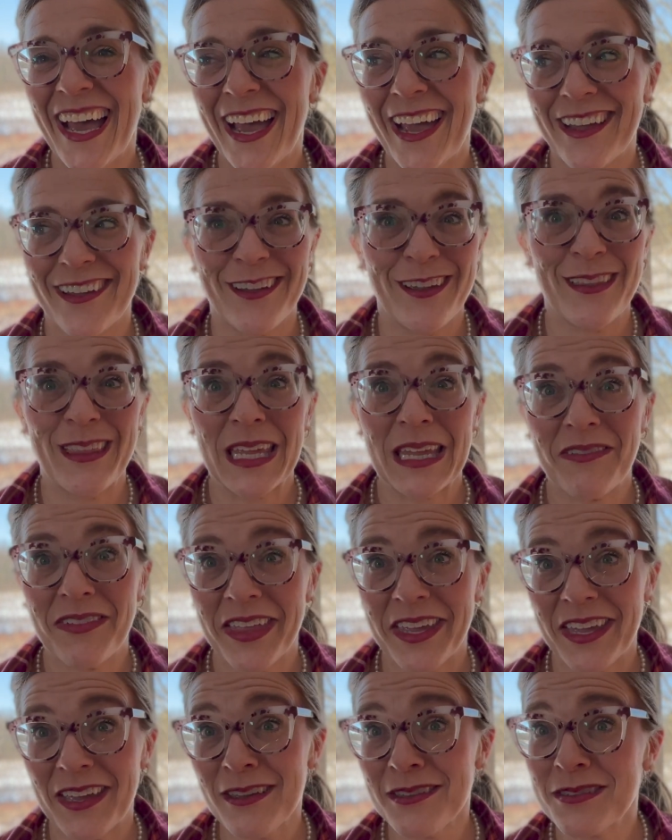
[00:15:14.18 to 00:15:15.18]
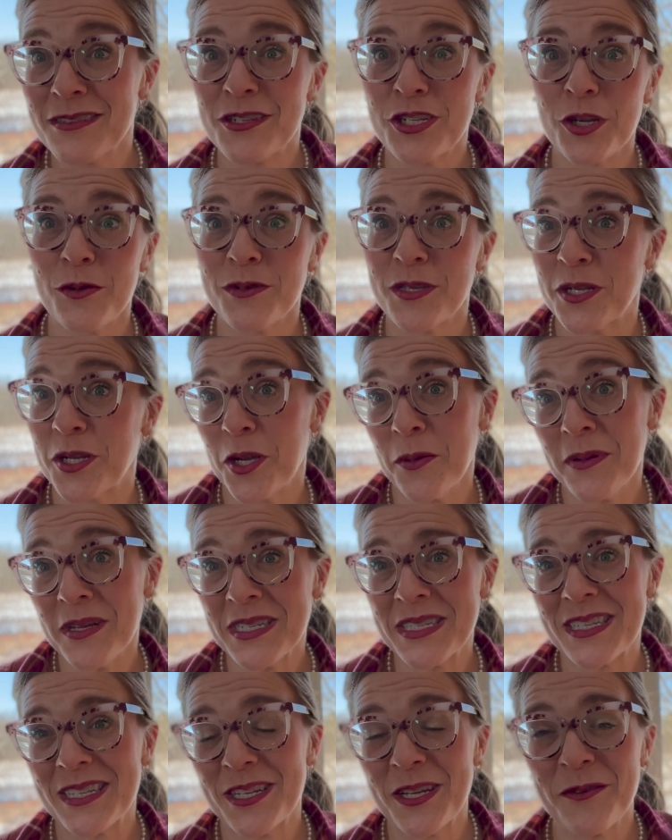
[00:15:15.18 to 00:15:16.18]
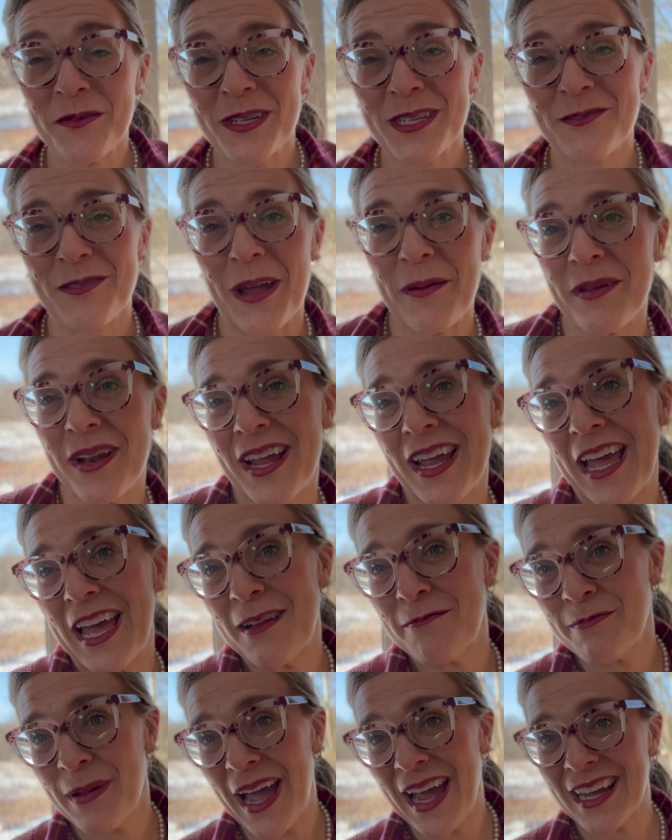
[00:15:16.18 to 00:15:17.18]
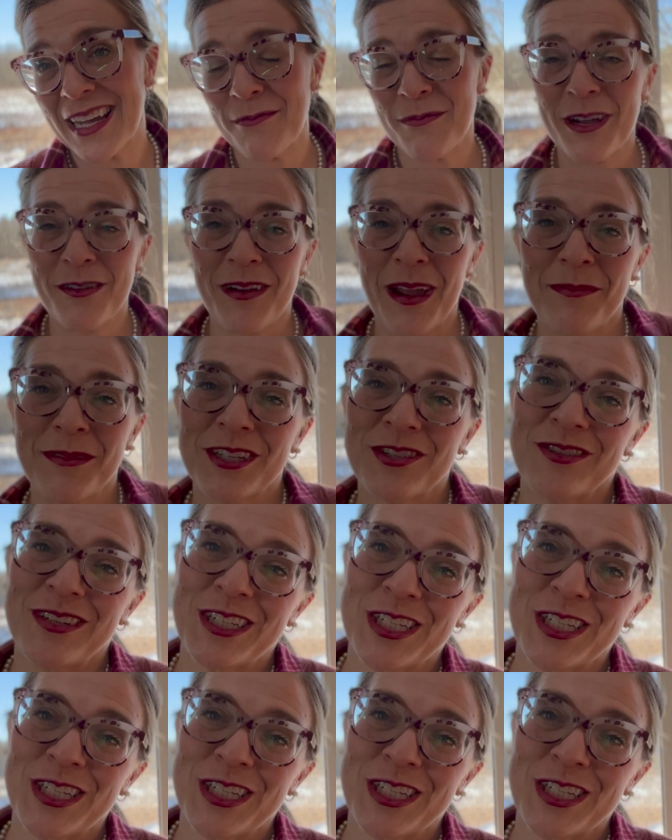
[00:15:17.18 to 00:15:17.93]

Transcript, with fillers: I couldn't think of anything else, and she was Anubis, newest rabbit I had back at my rabbitry.